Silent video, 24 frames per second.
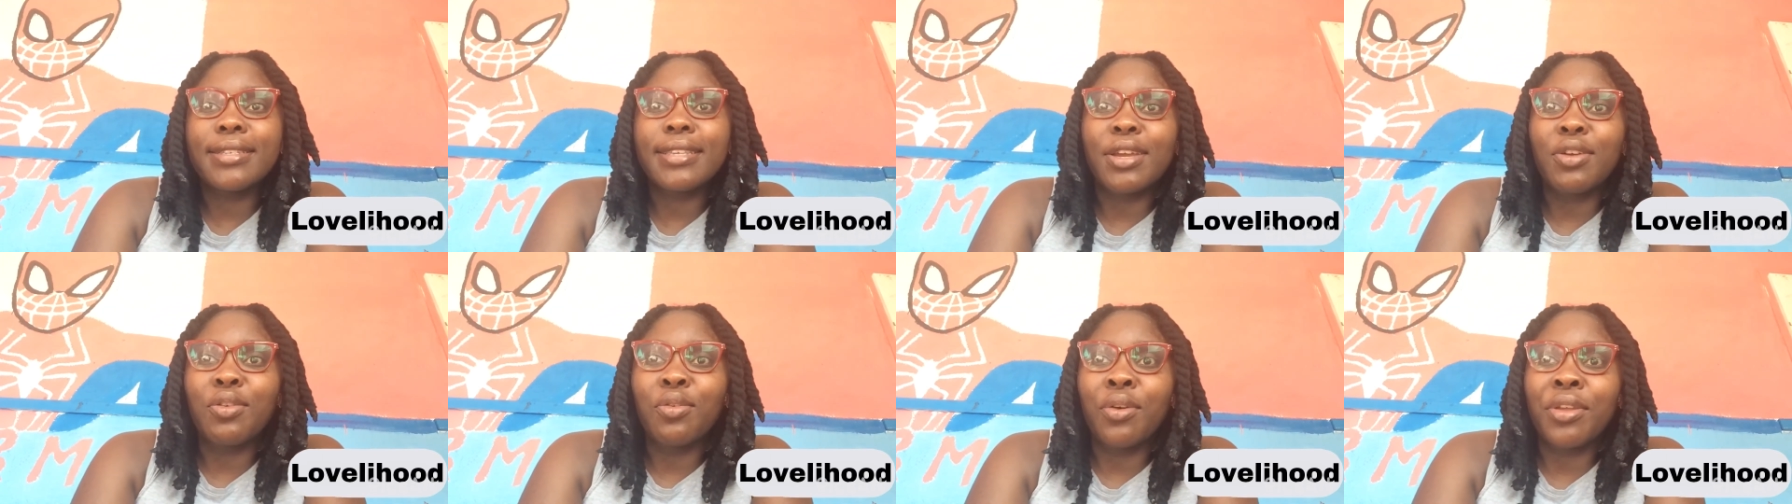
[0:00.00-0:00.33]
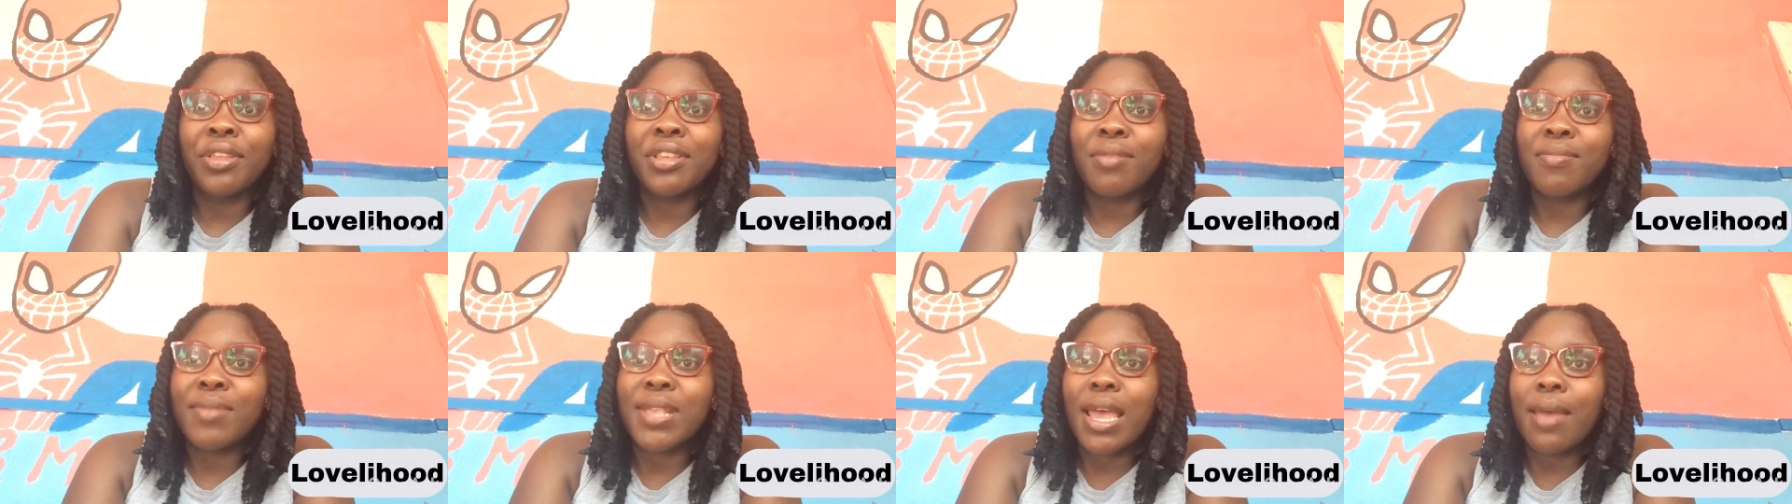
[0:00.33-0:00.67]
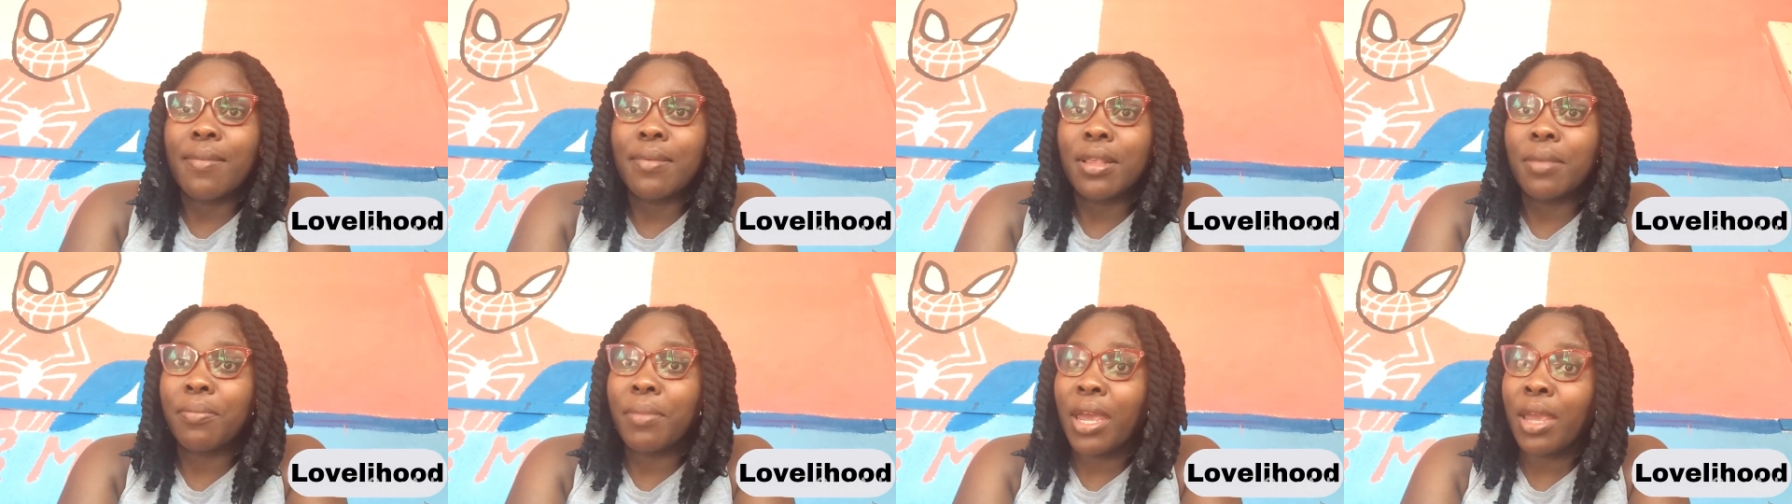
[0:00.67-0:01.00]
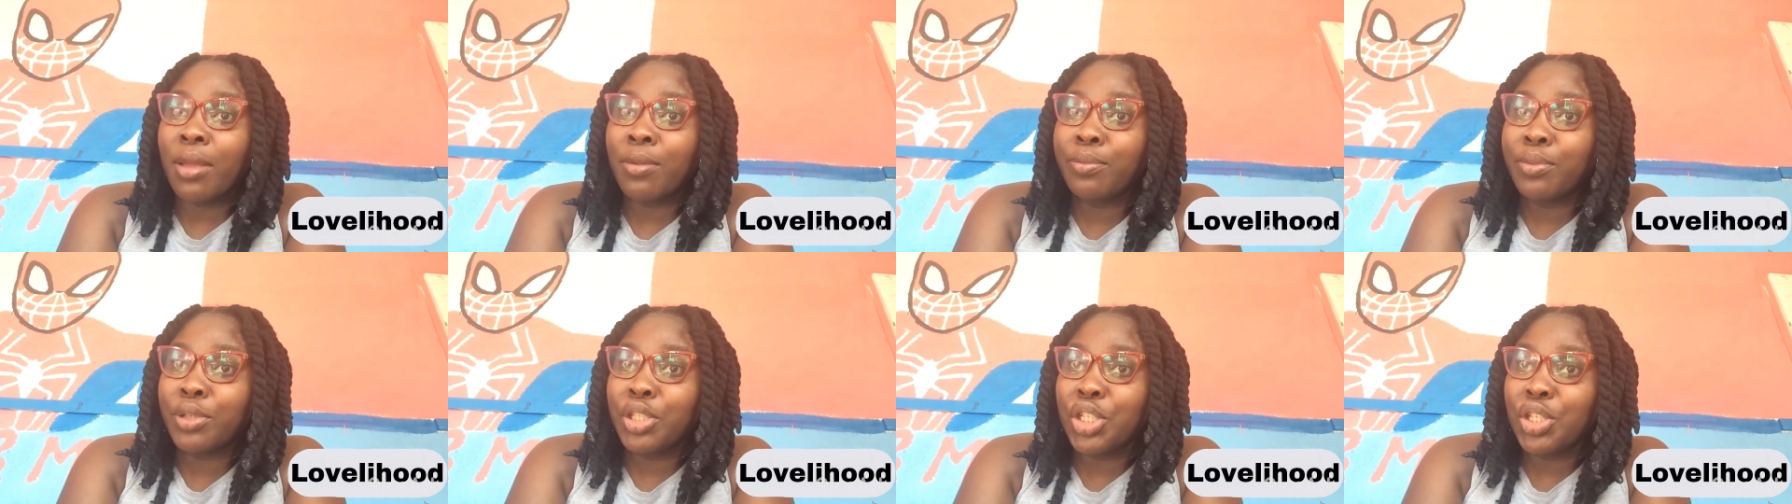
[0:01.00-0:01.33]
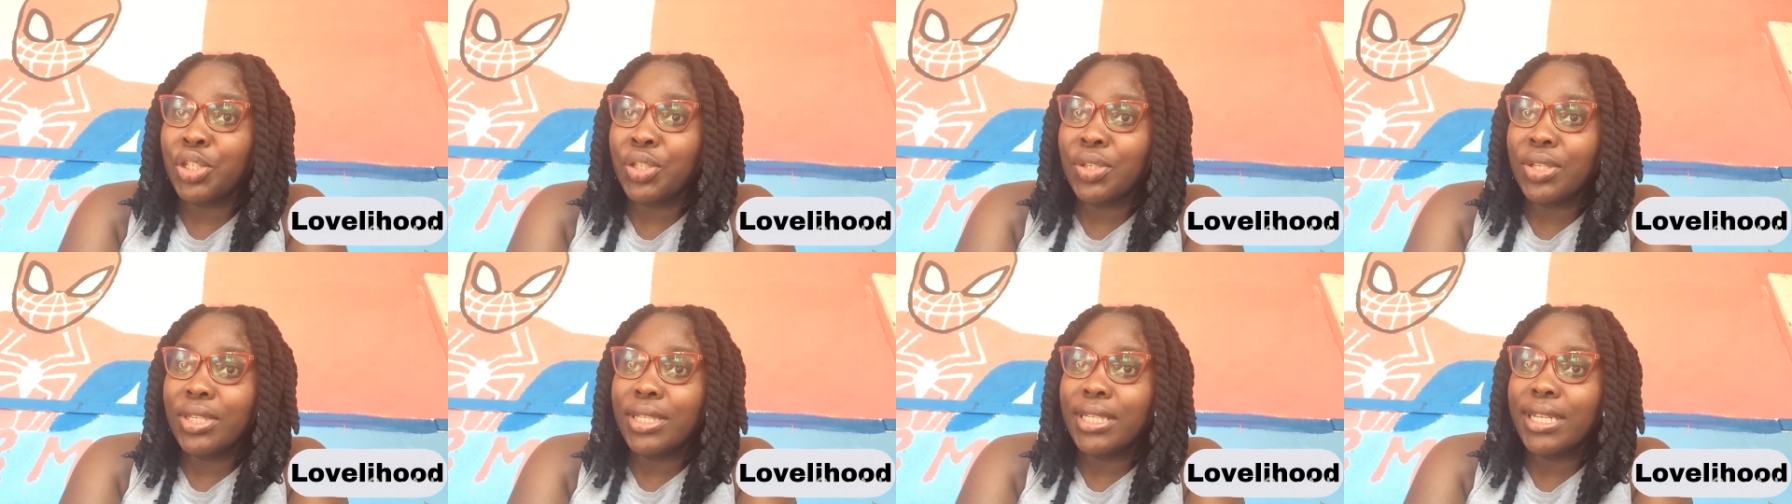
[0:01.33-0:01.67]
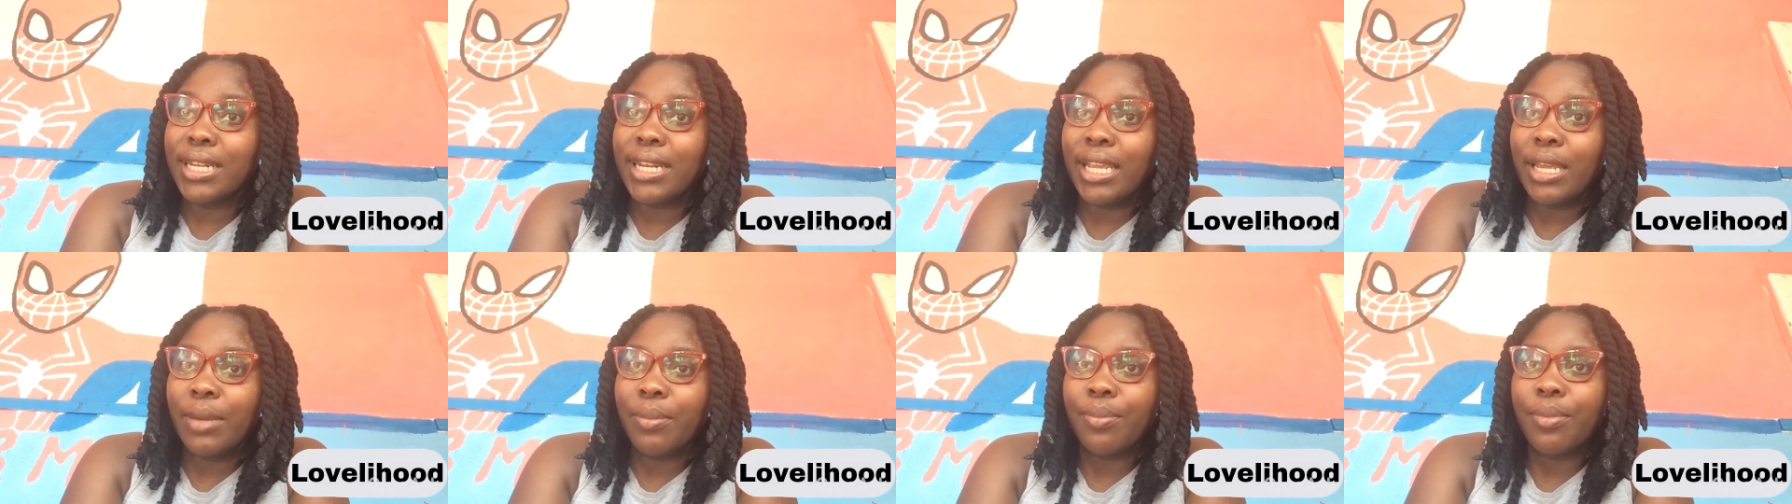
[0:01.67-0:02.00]
I know sometimes they might put you to
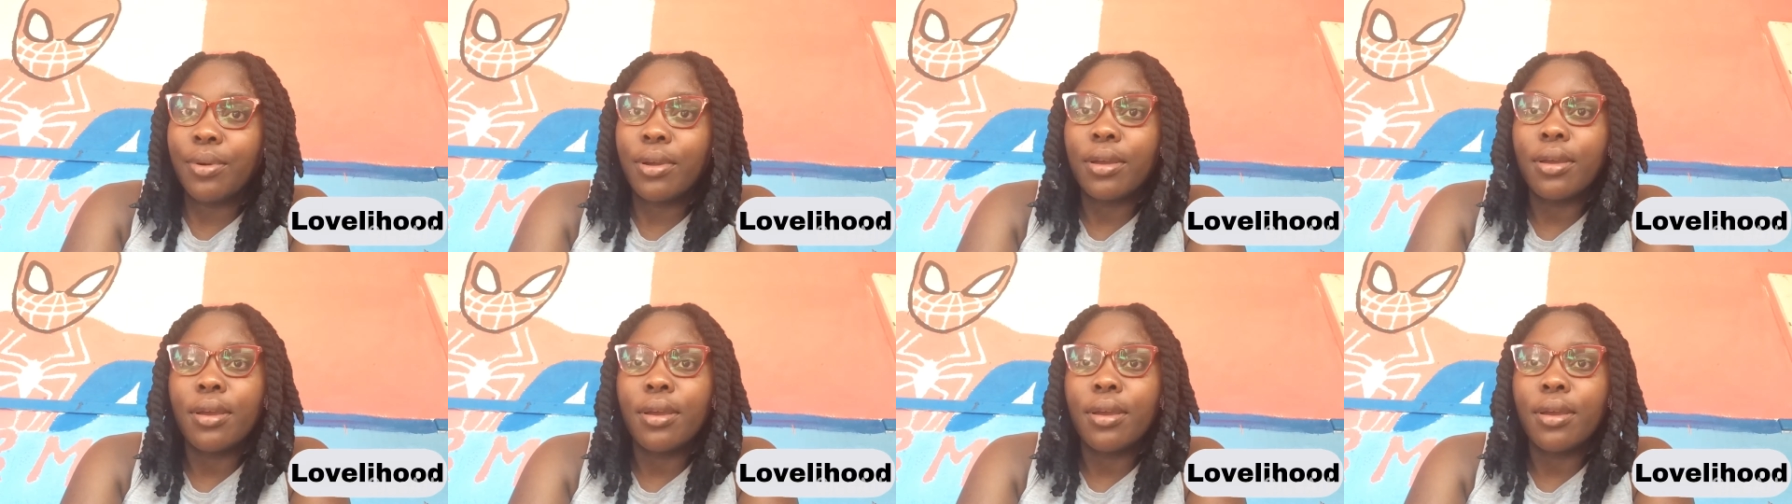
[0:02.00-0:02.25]
sleep,